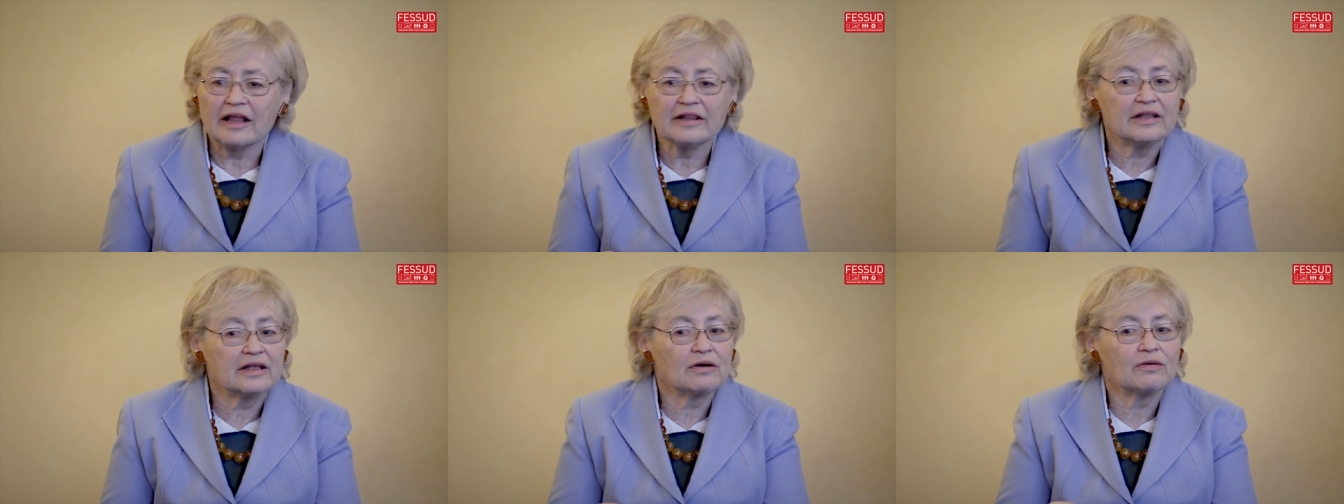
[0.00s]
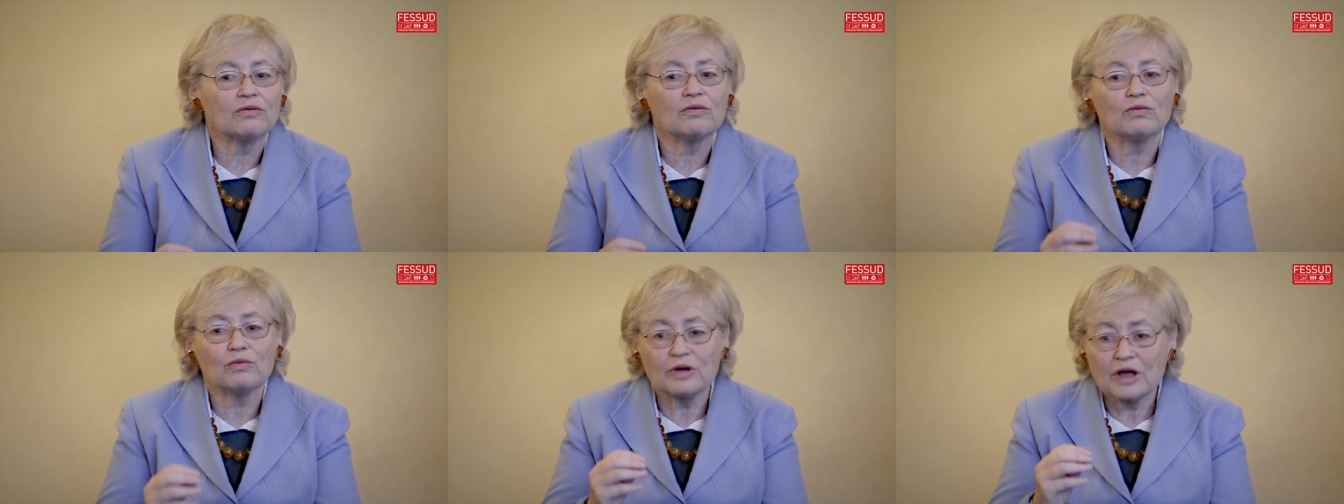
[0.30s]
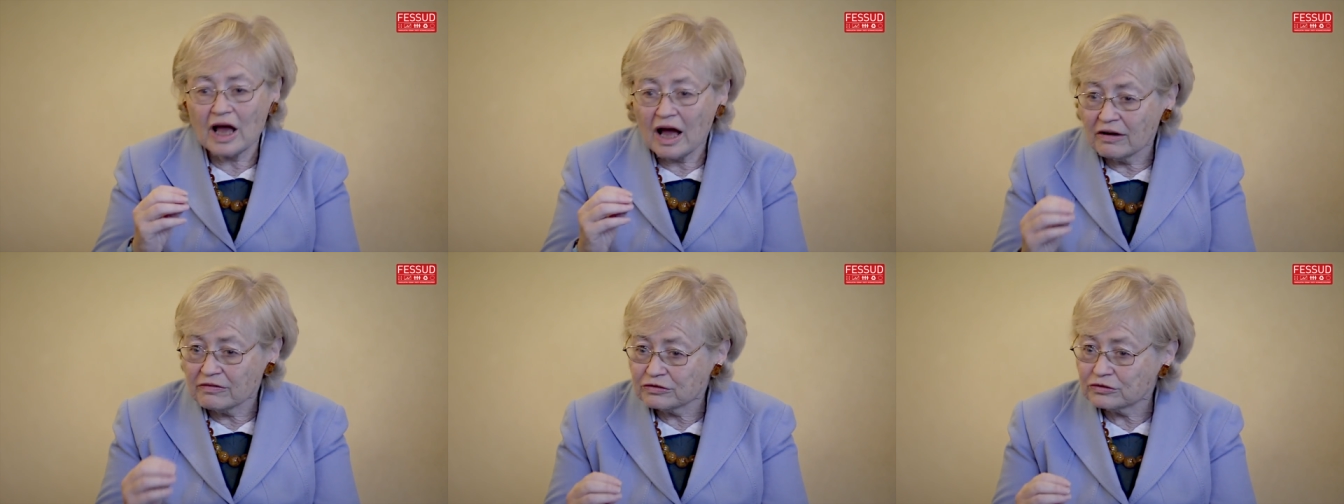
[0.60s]
I think
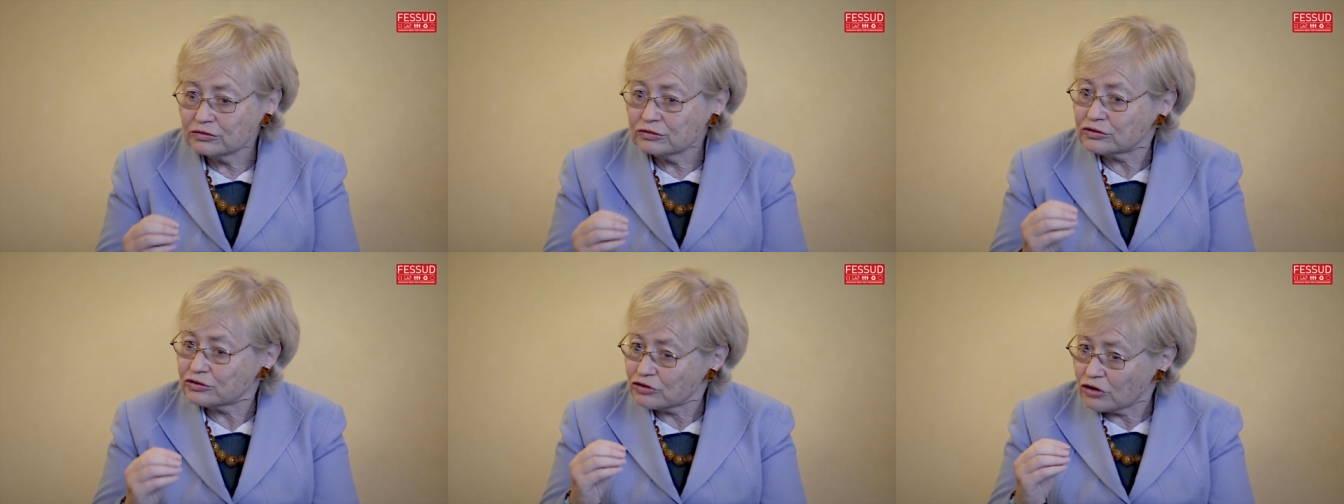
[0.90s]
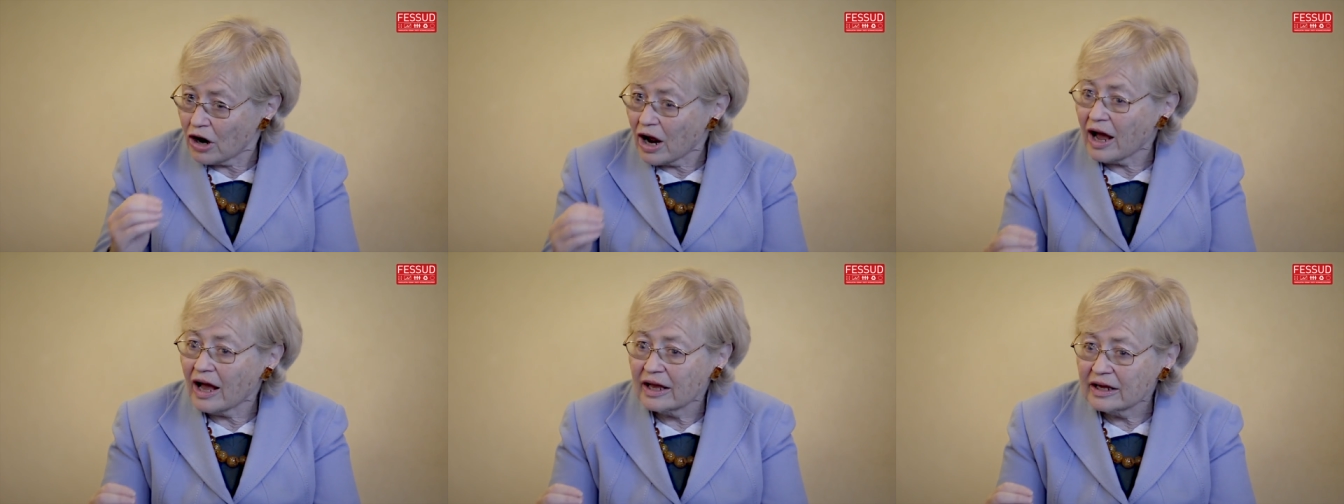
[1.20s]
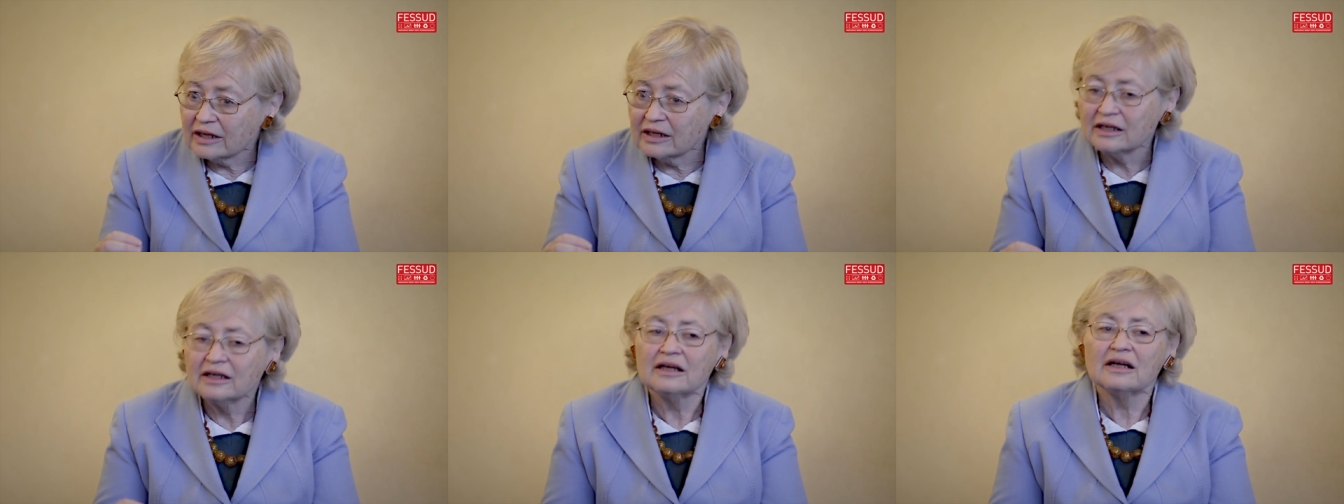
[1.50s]
we have to
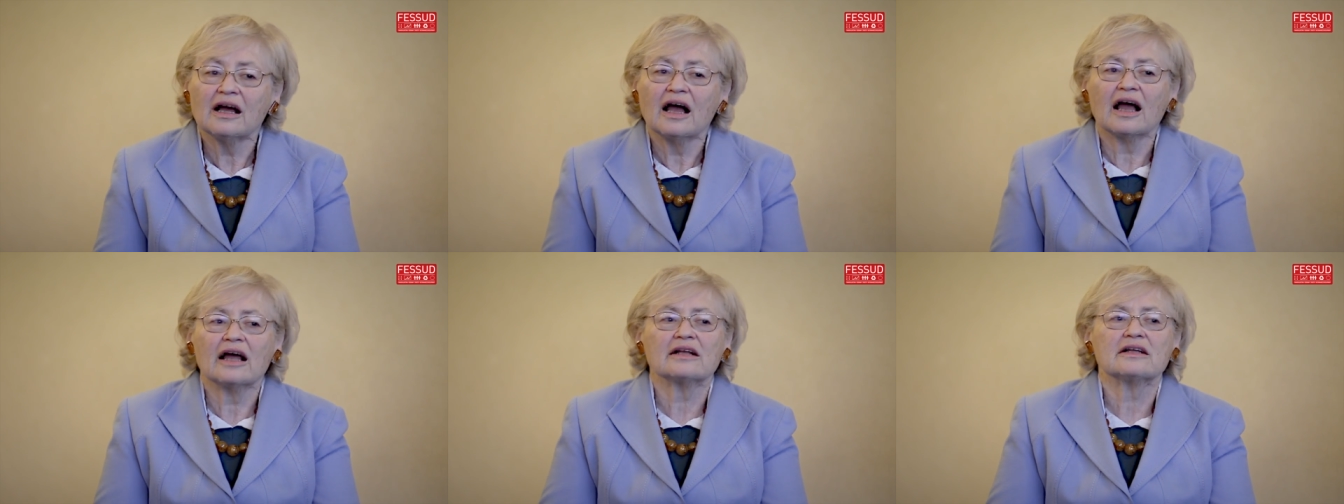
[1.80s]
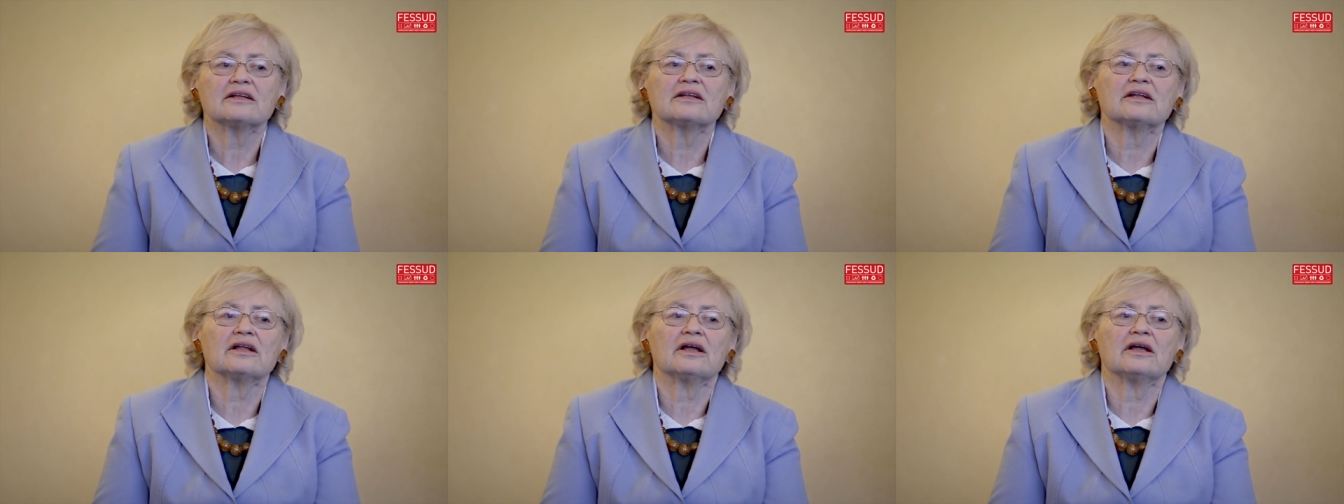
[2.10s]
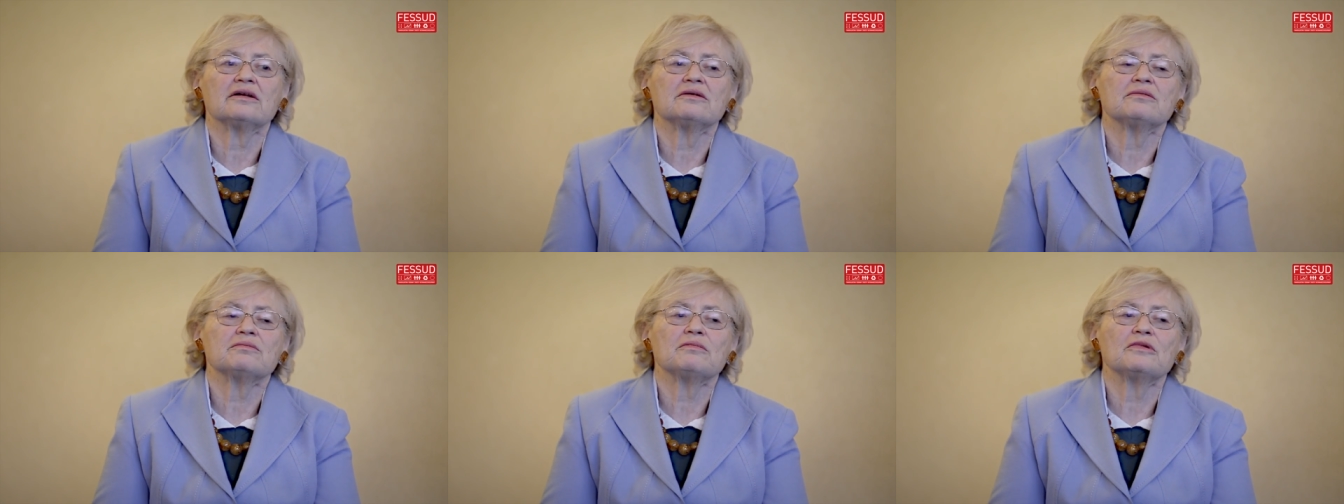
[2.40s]
try, and,
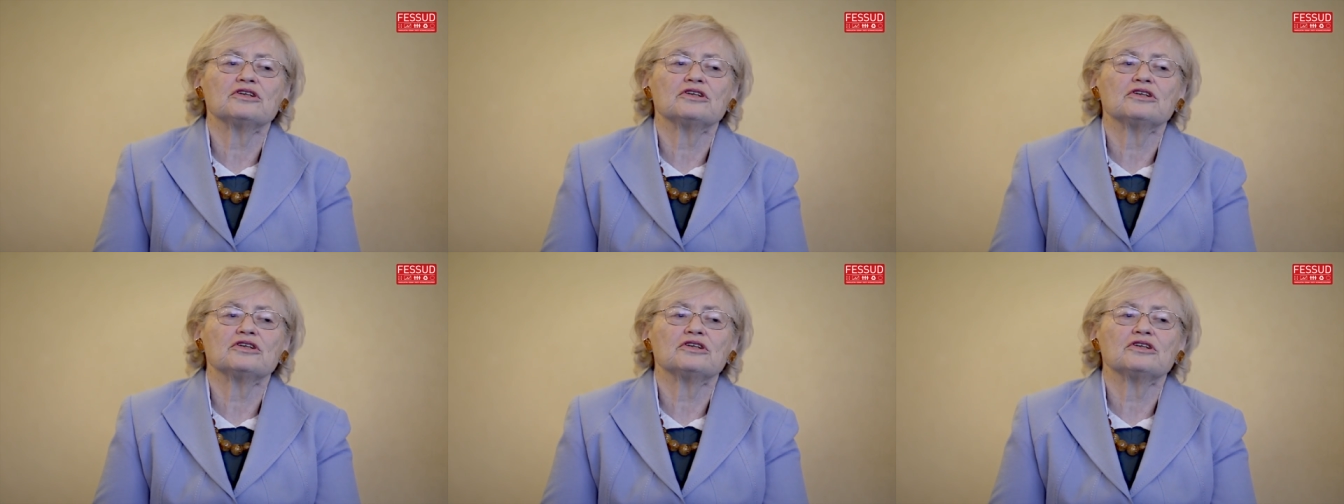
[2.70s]
and